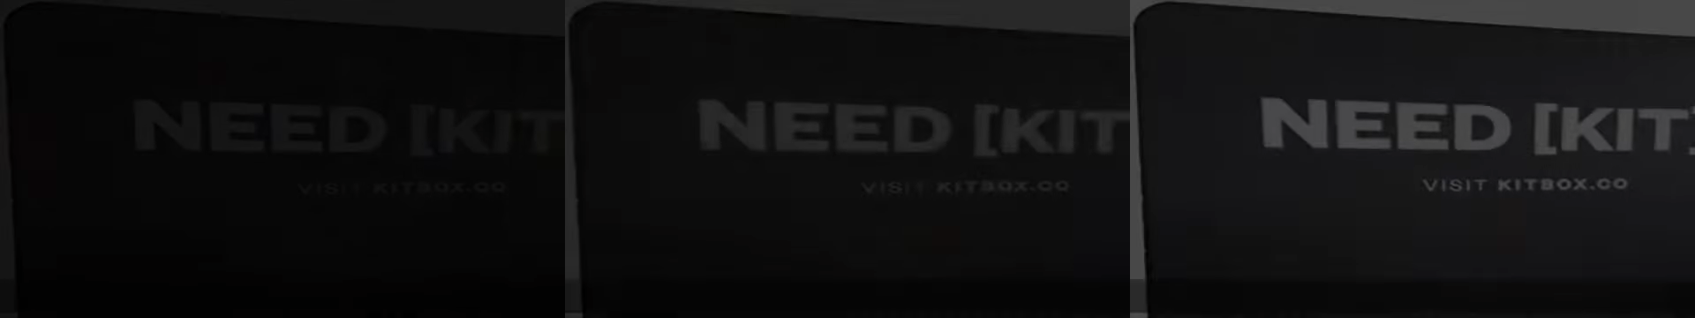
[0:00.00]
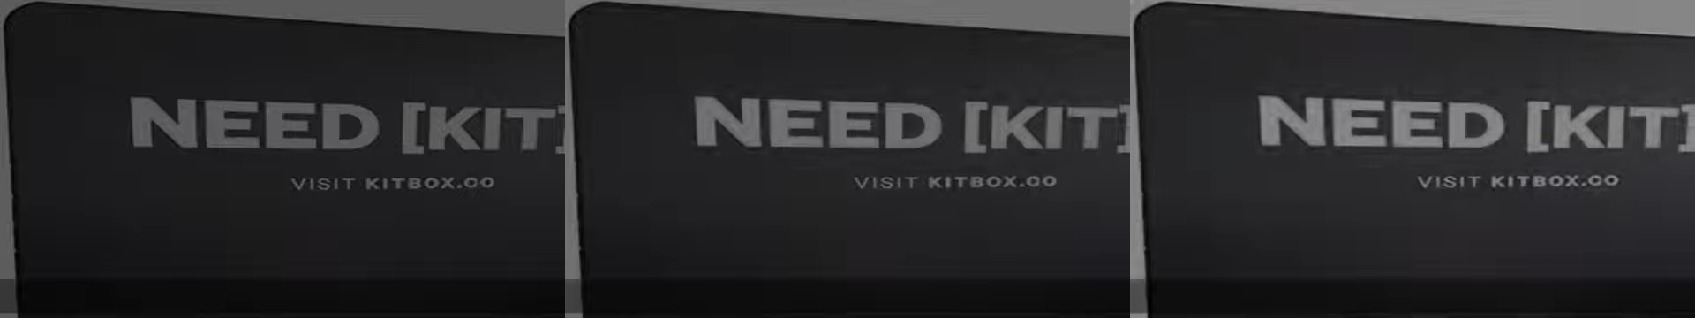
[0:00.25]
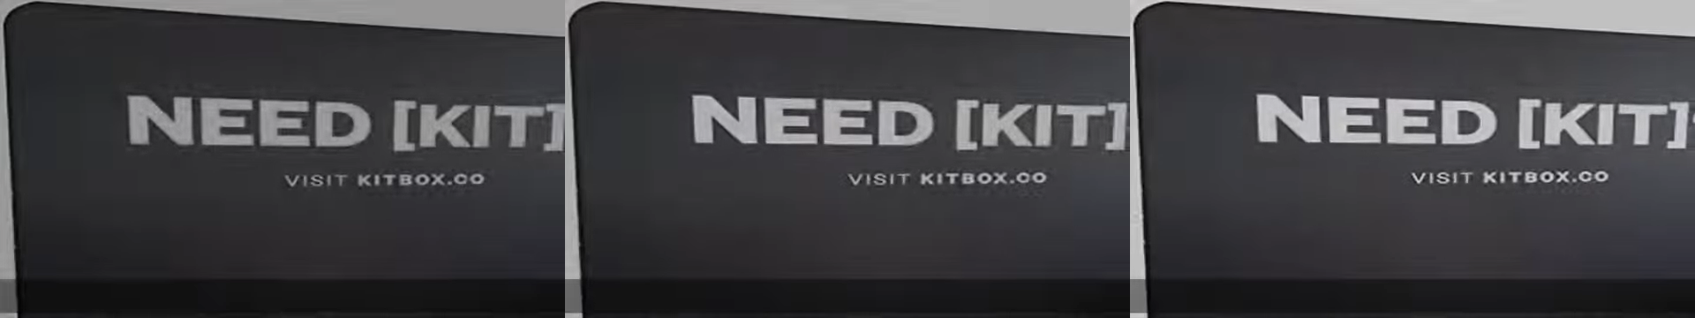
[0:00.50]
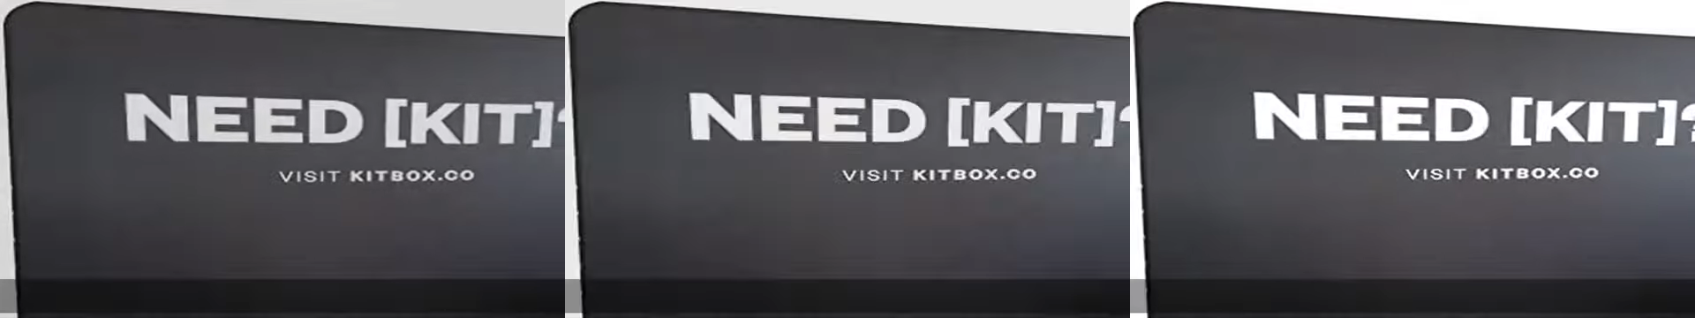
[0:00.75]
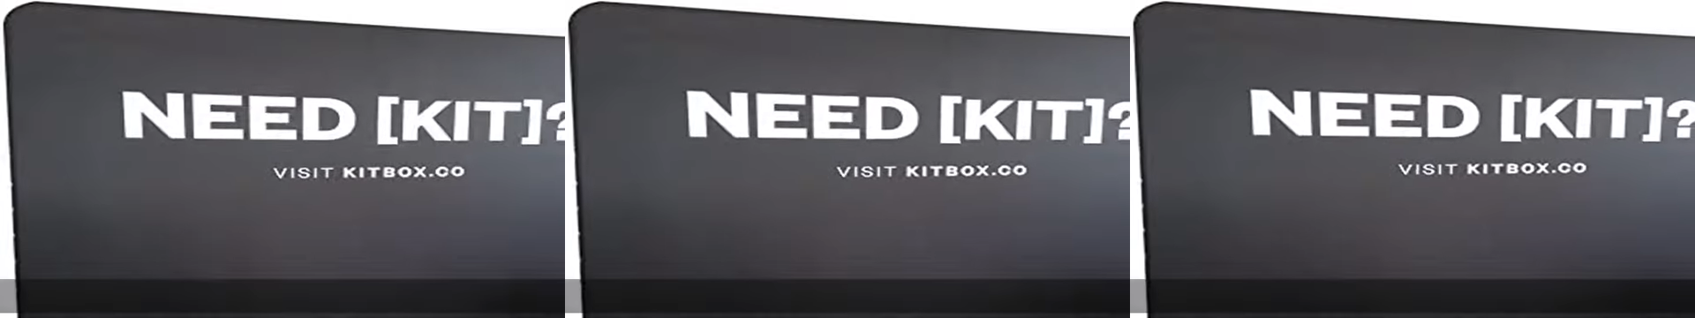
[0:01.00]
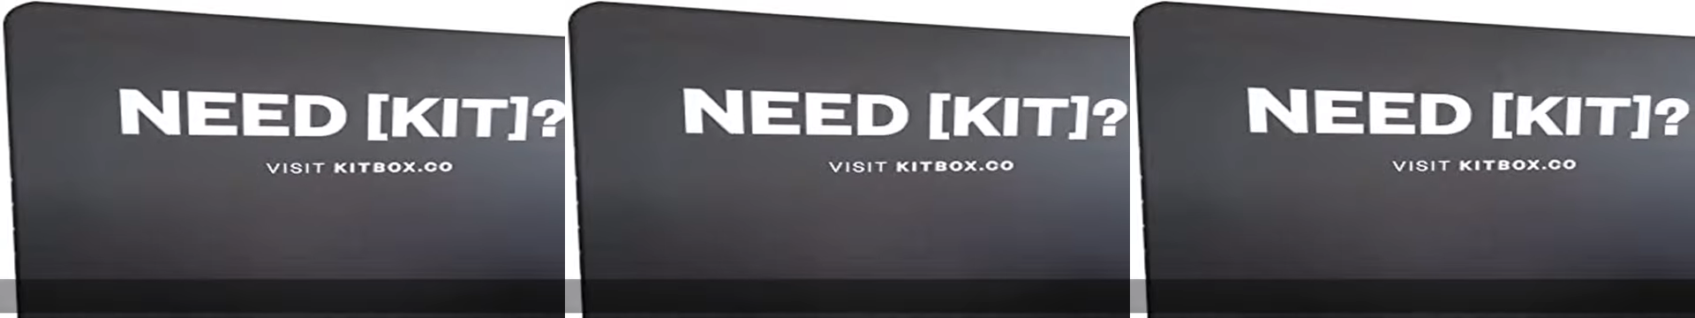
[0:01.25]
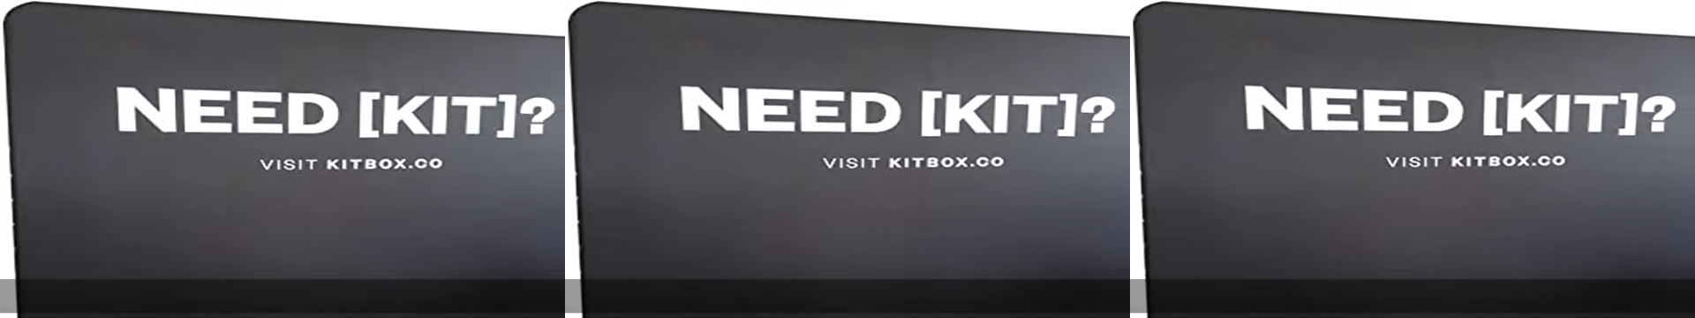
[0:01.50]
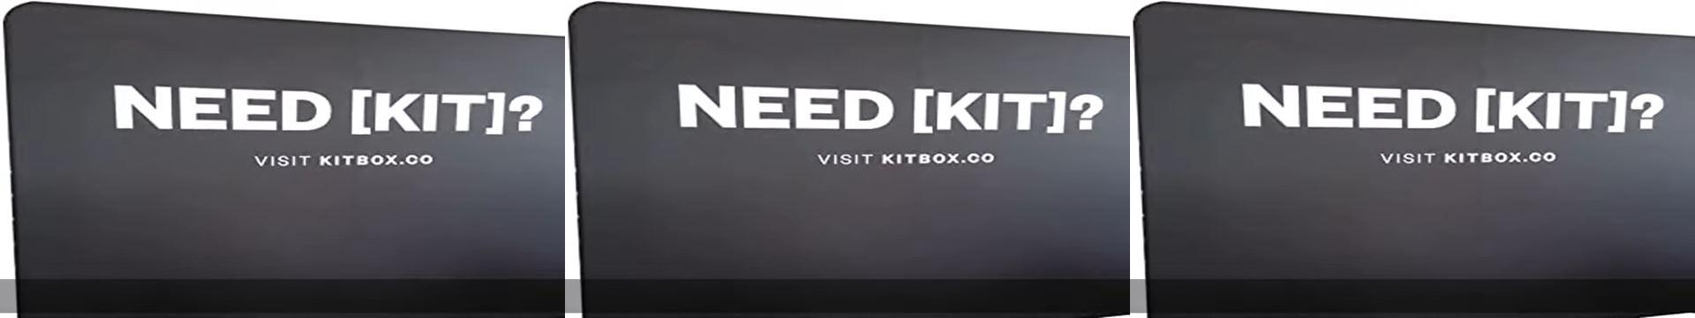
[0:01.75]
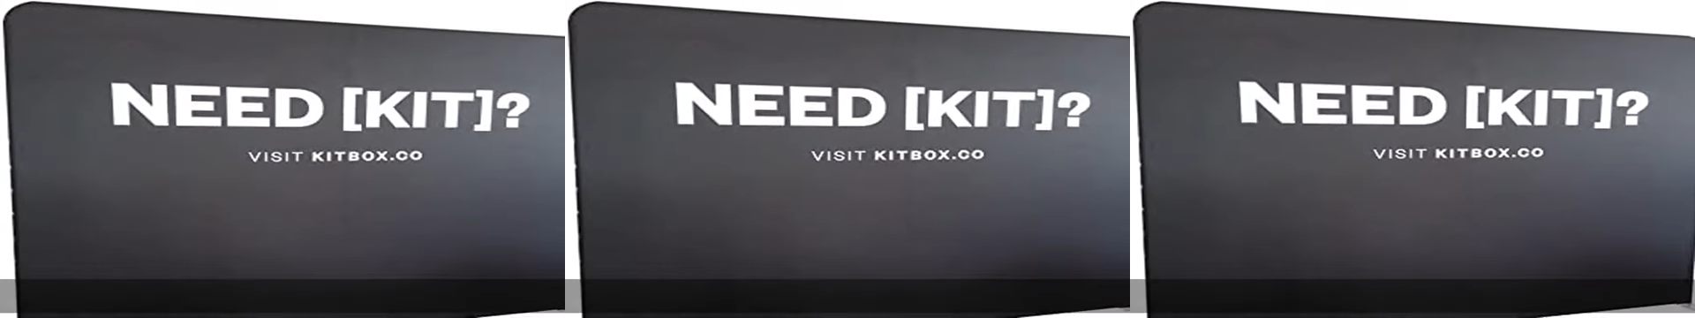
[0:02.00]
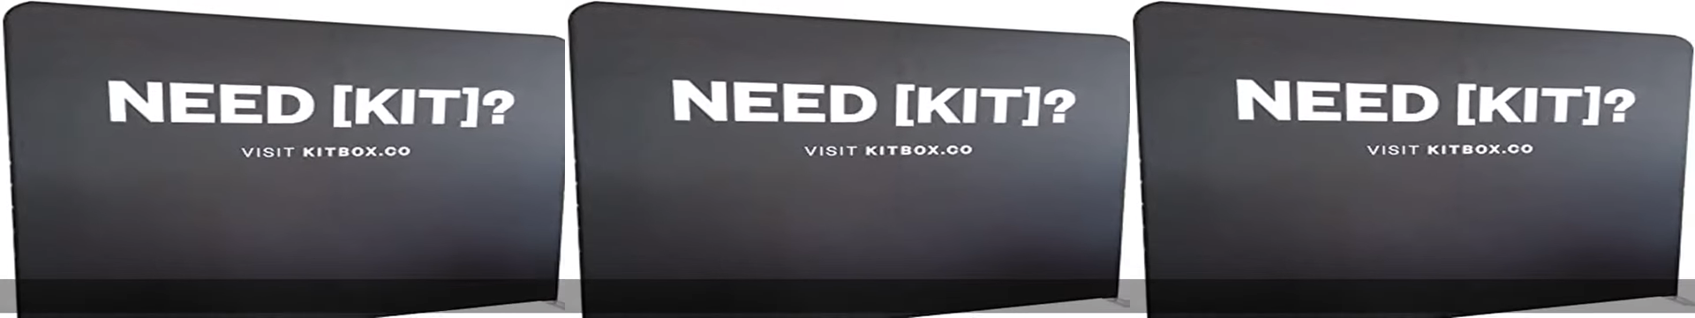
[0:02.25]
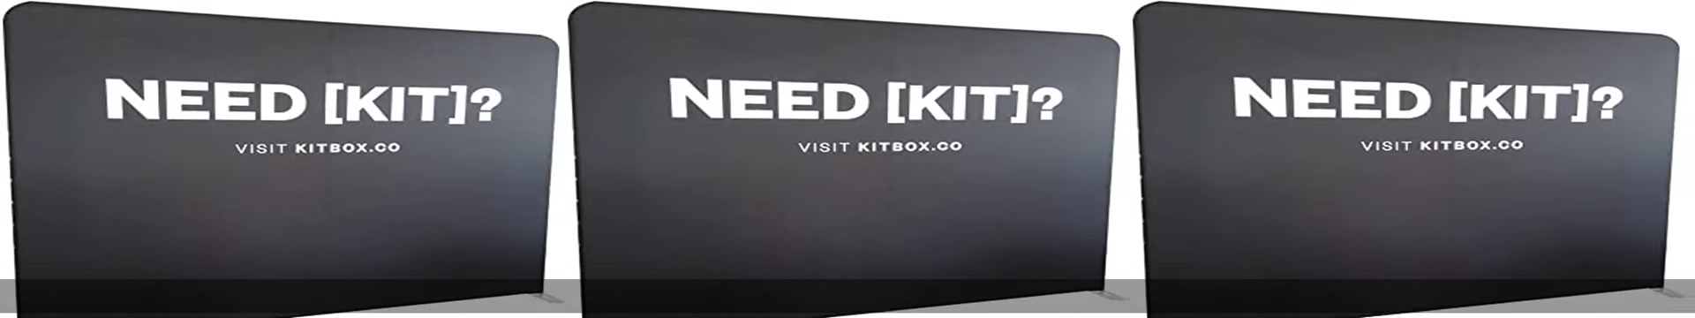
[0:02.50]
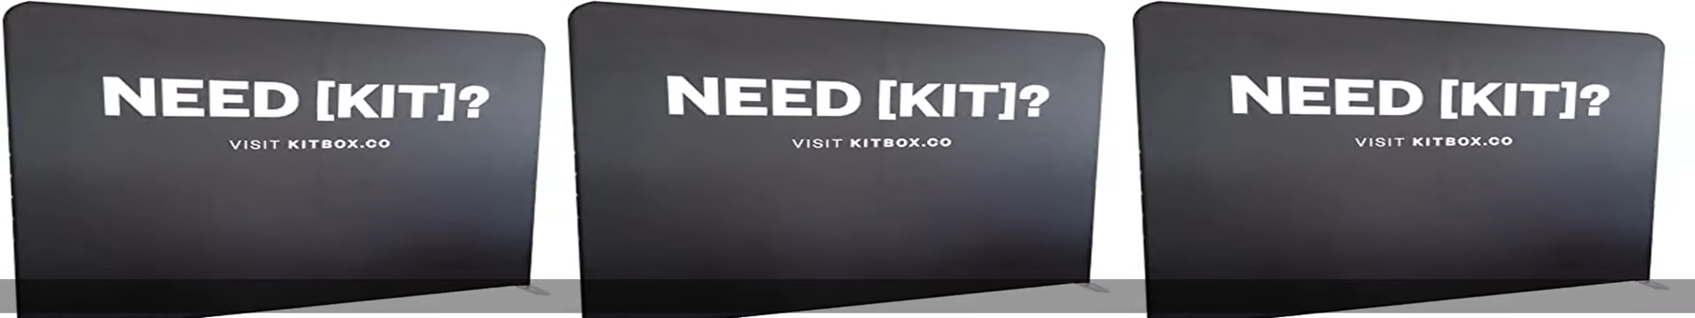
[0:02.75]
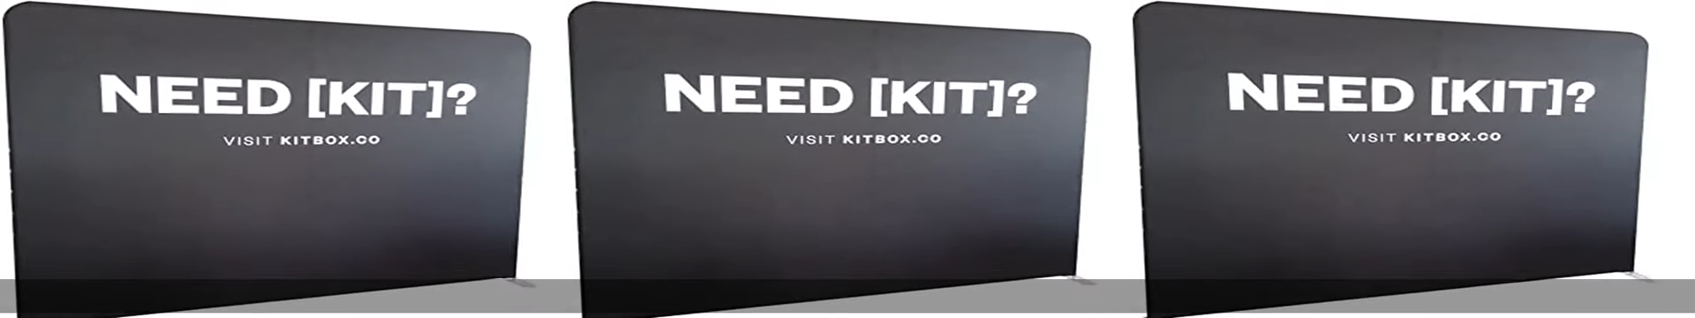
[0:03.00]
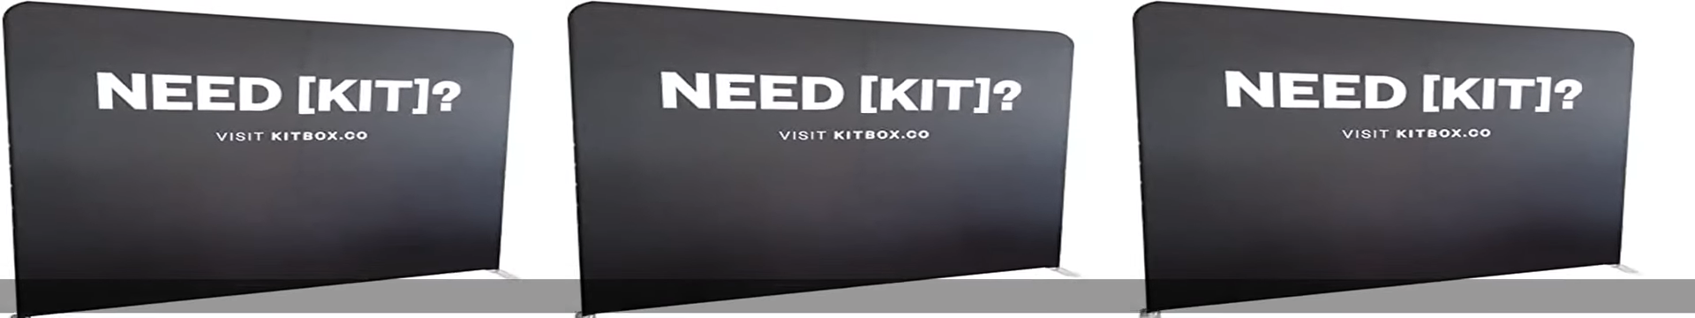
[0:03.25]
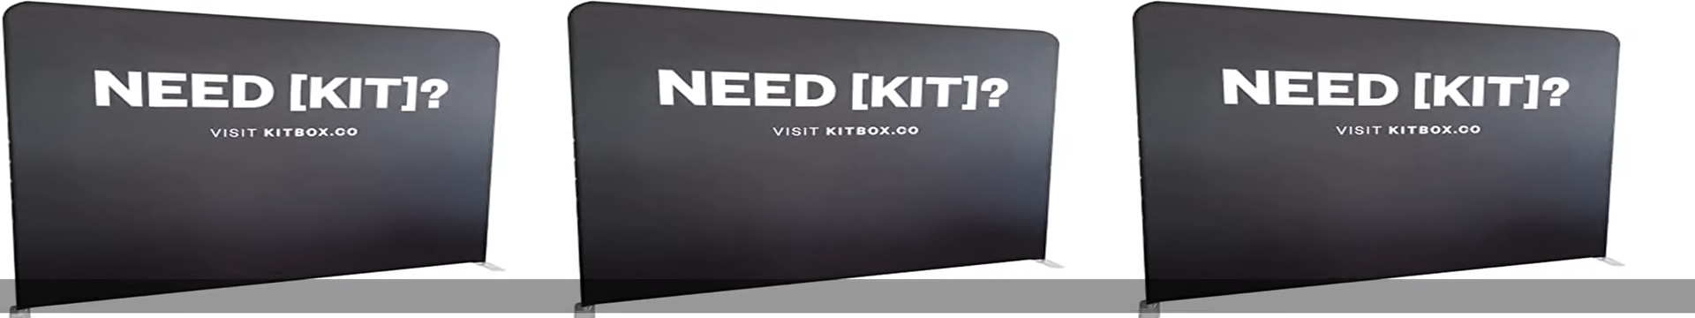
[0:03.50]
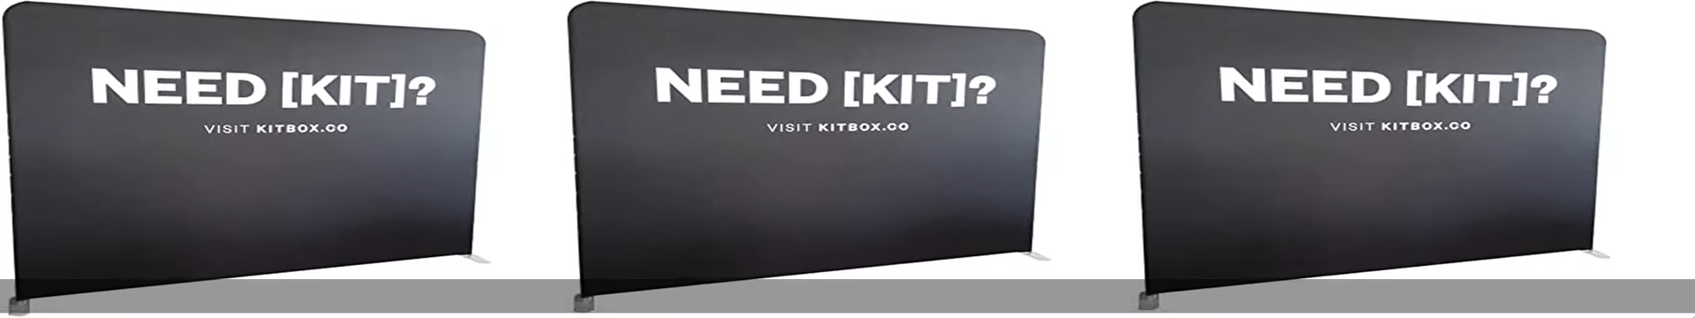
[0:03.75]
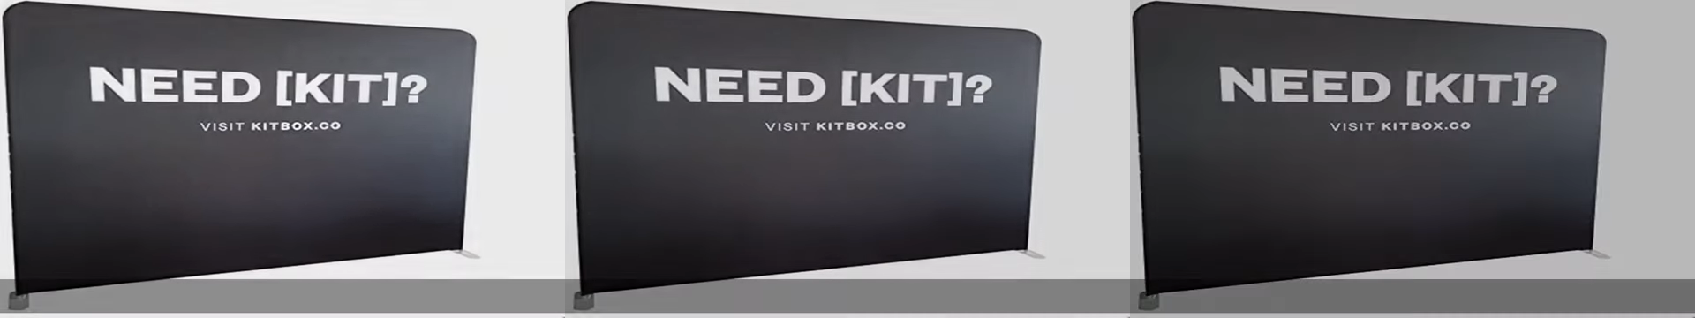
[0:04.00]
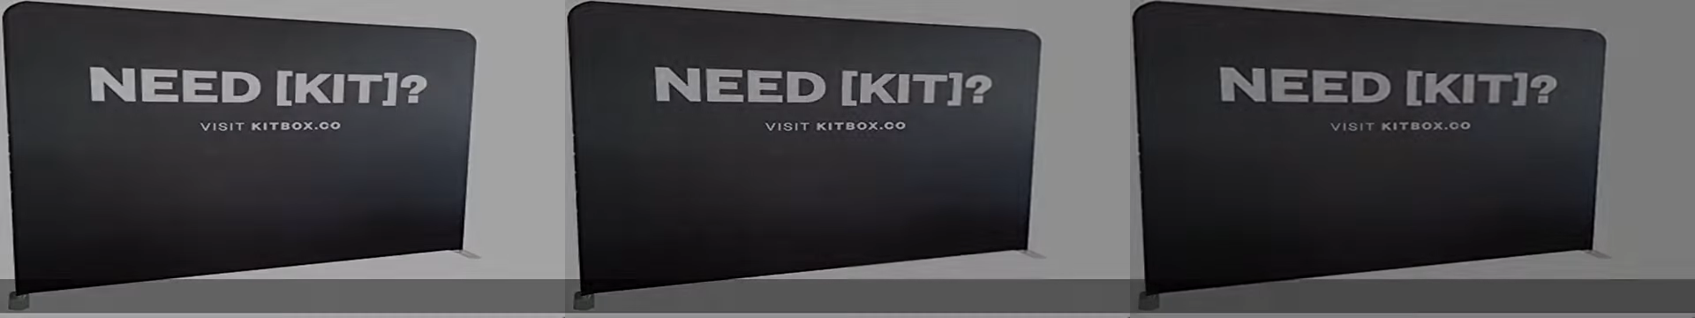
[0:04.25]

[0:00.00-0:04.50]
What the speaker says: [unreadable: no face in view]